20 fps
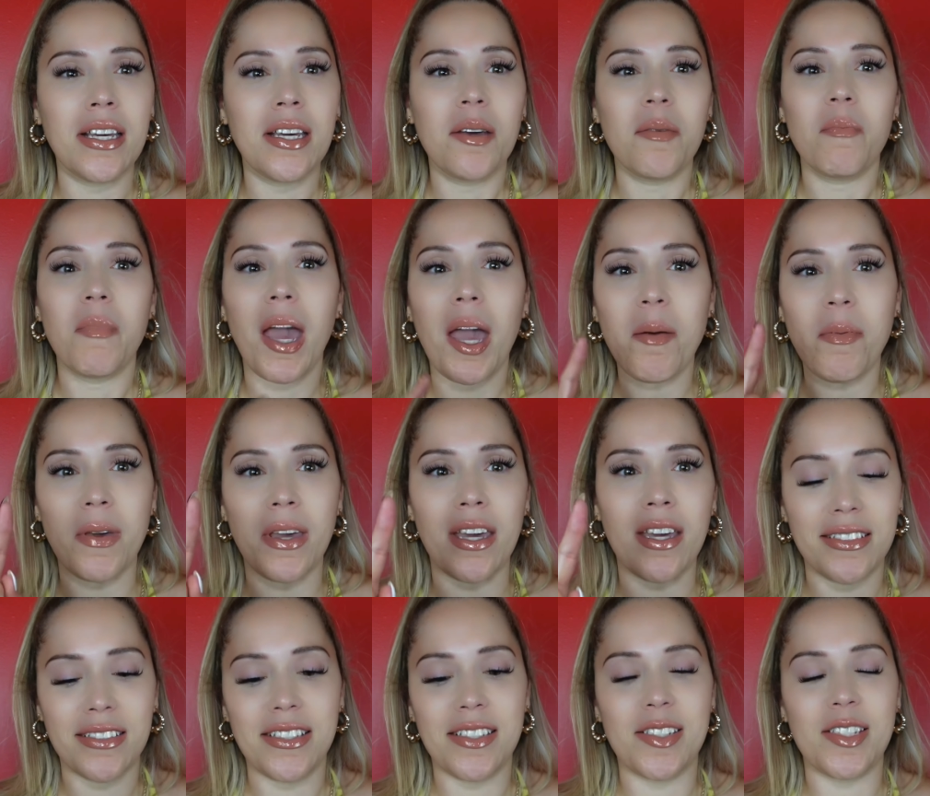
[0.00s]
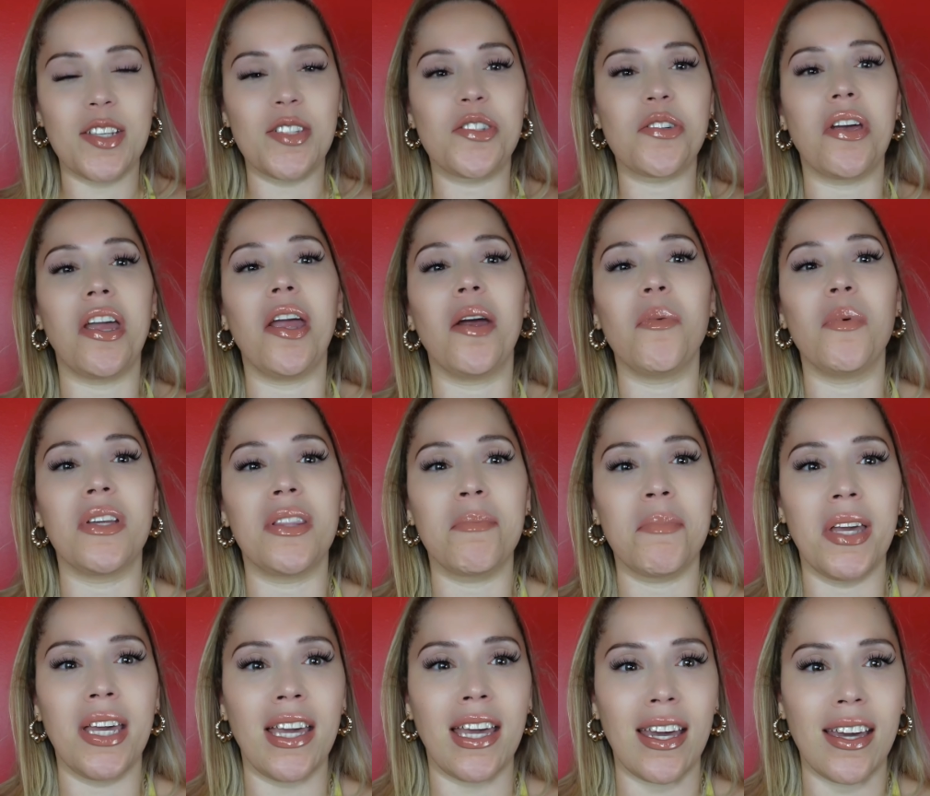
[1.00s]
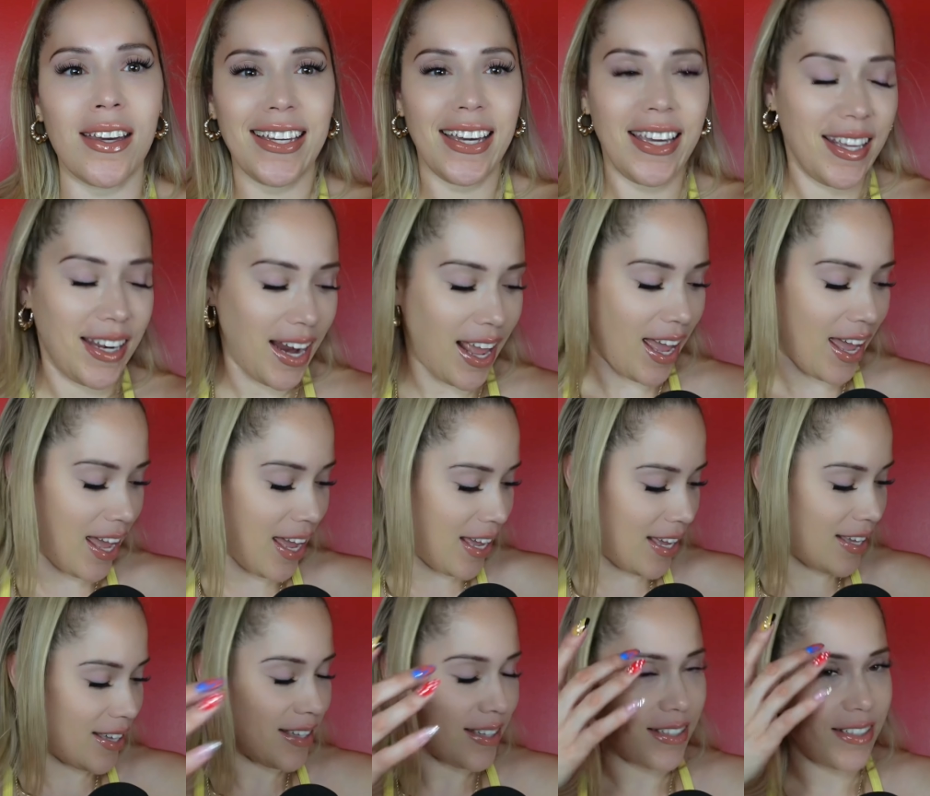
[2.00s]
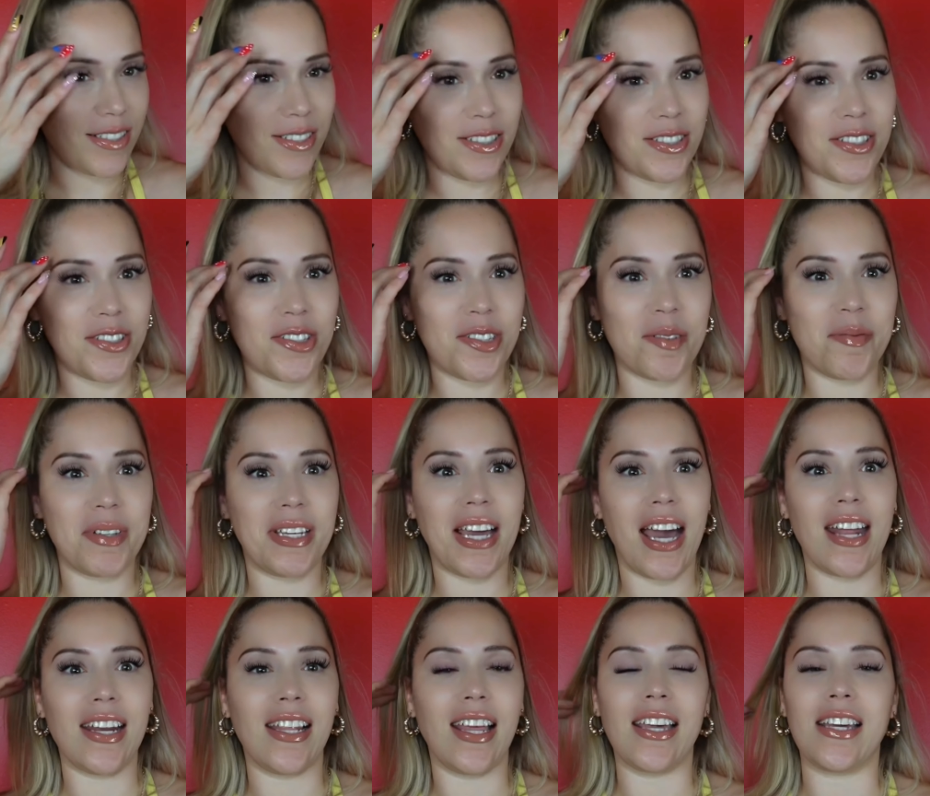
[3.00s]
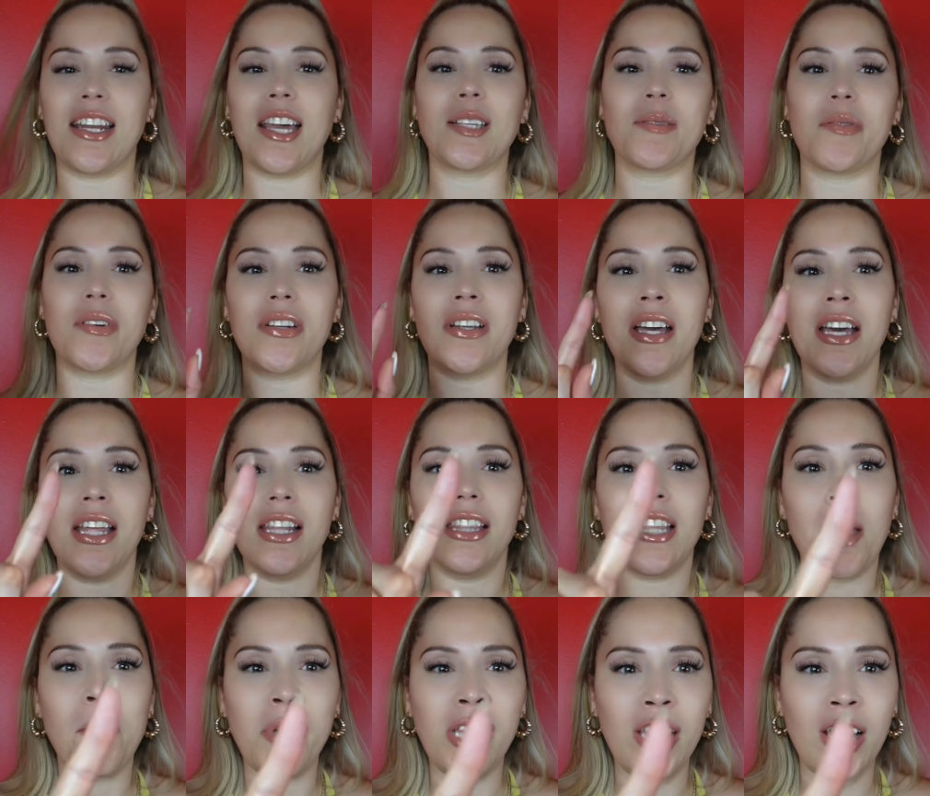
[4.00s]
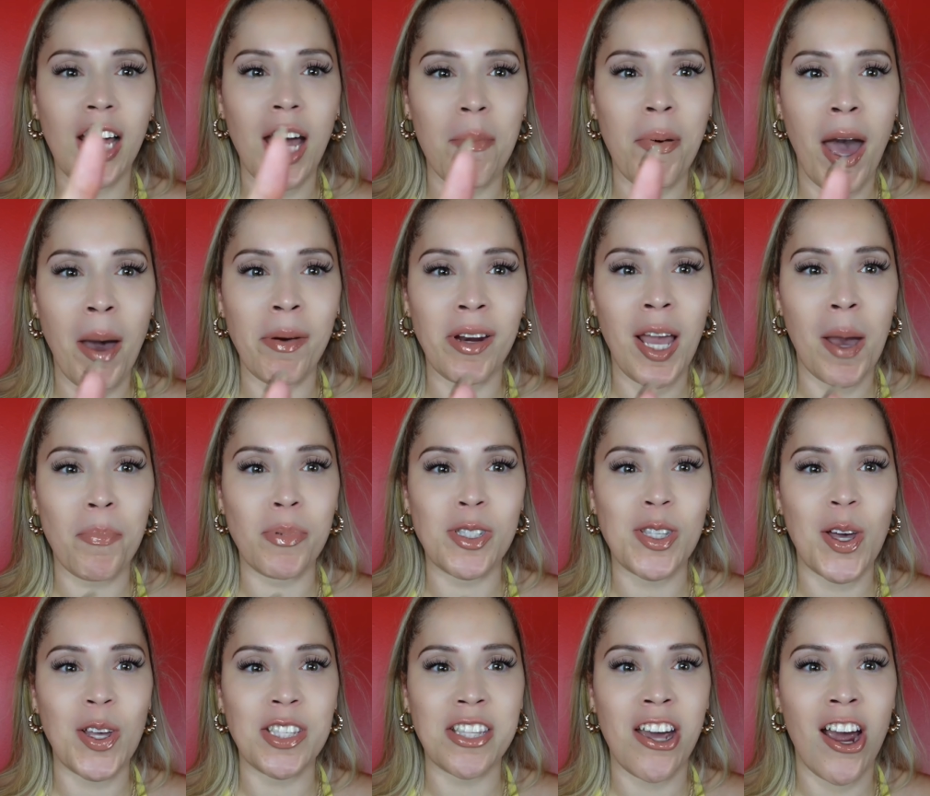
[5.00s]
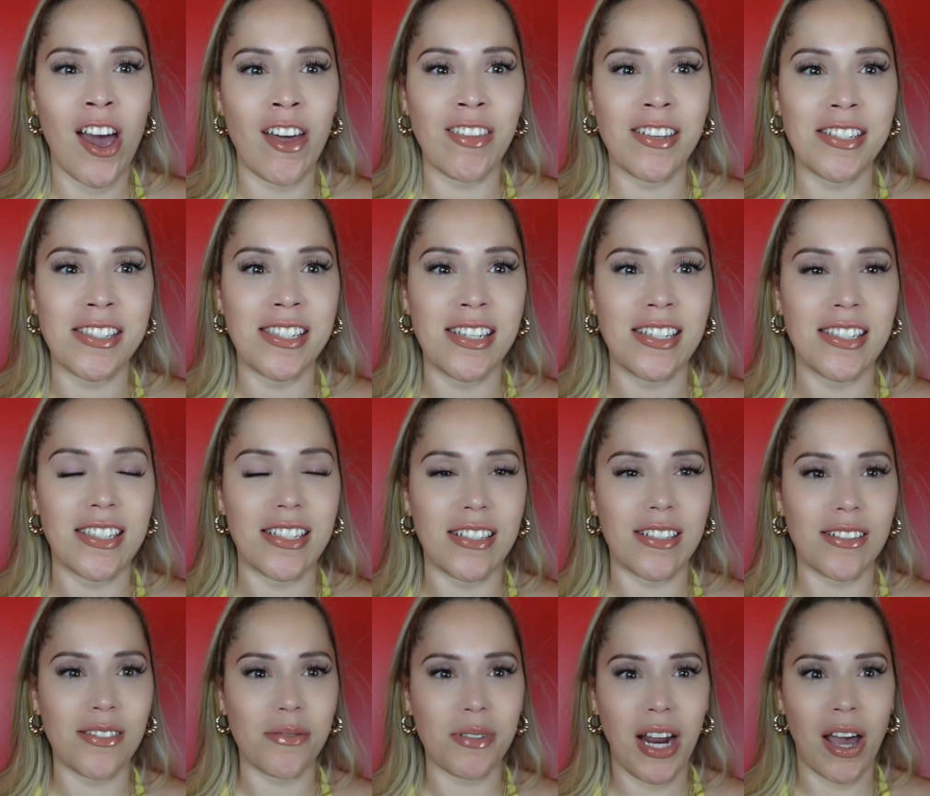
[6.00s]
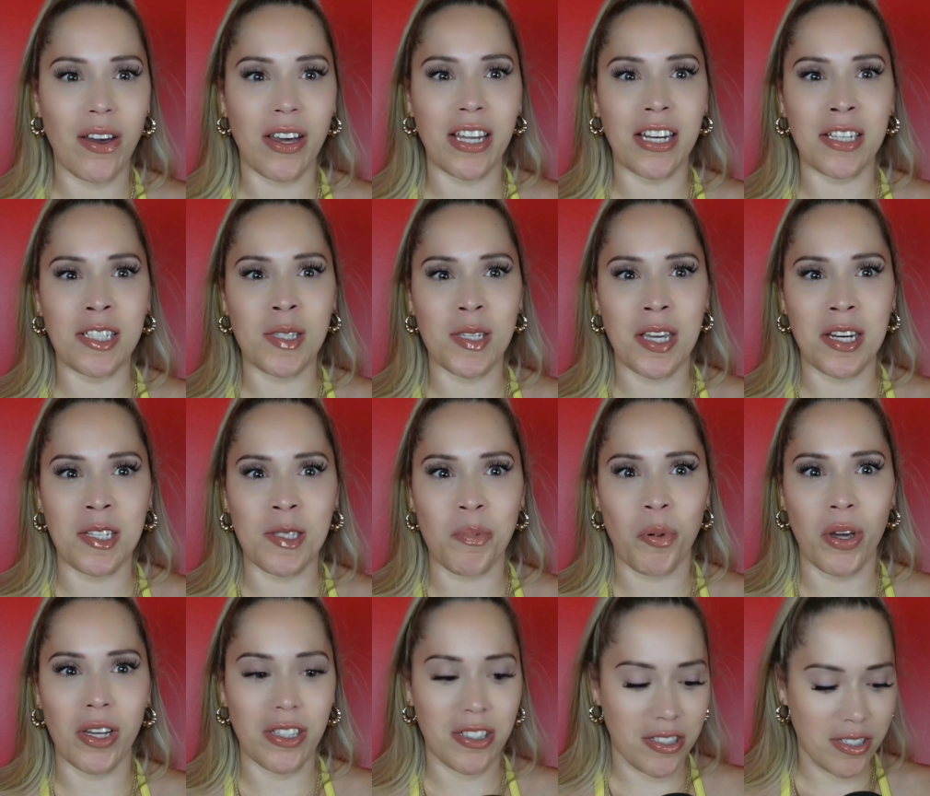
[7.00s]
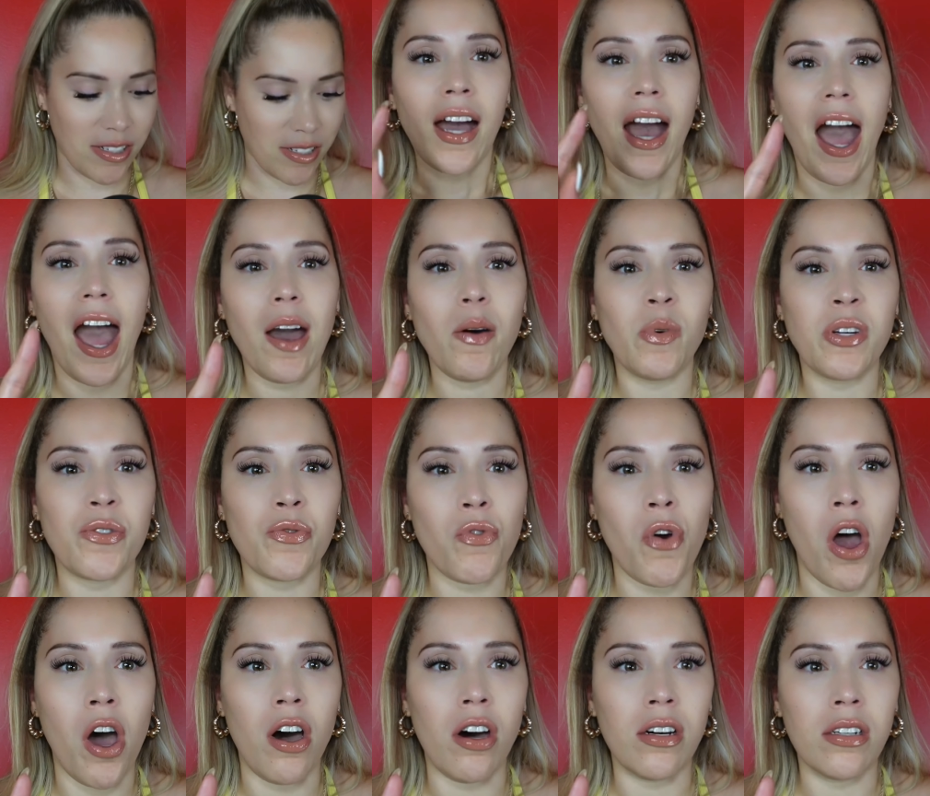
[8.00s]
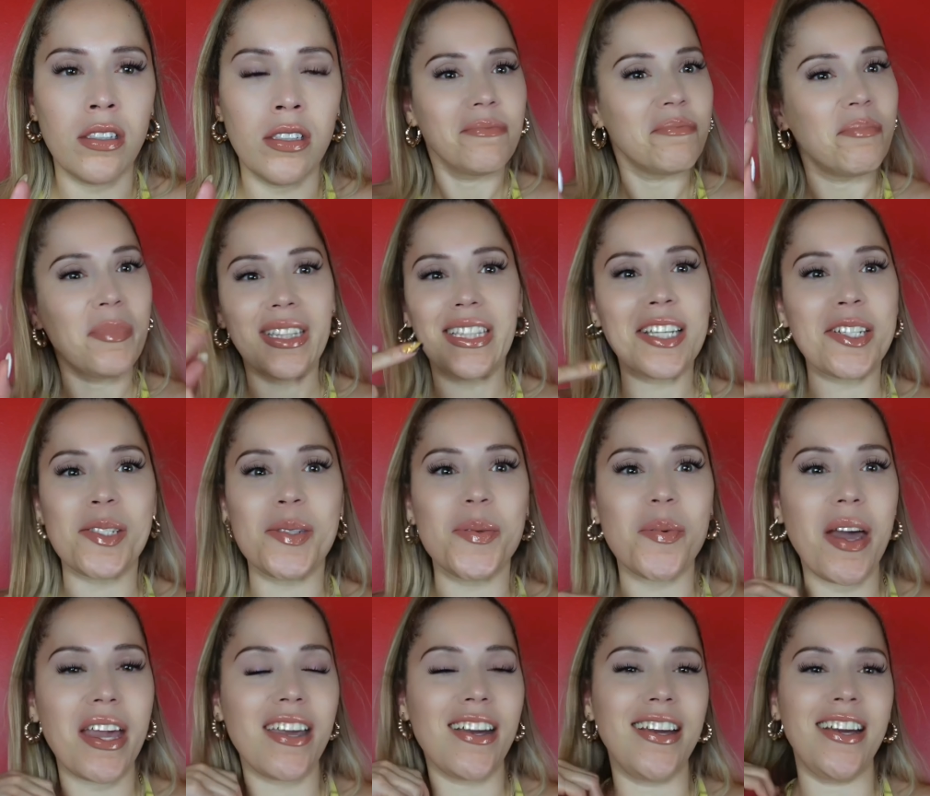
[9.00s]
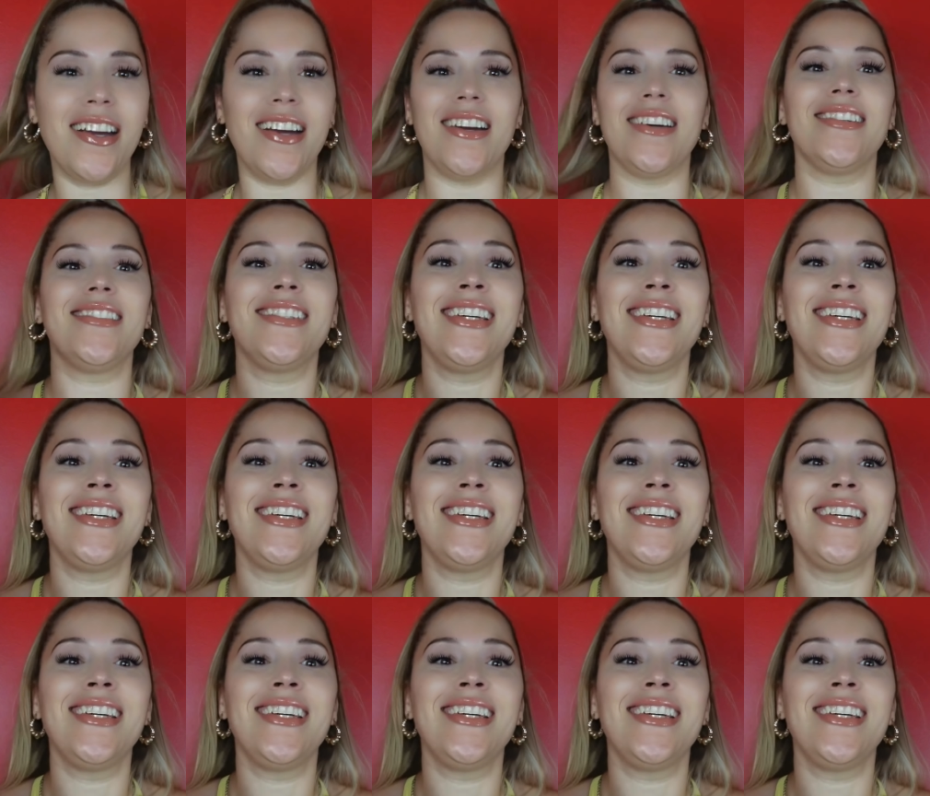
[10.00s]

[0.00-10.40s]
Maybe, since you're here with me, and I should be kind of like an expert, let me look up how many episodes there are this season without getting any spoilers. I was wrong, but this is why you're here.